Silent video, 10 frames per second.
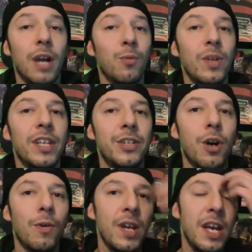I really
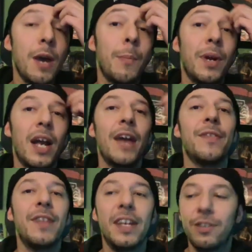don't. But I
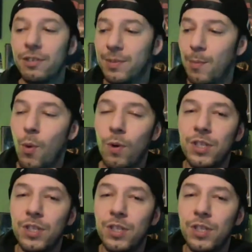think there's more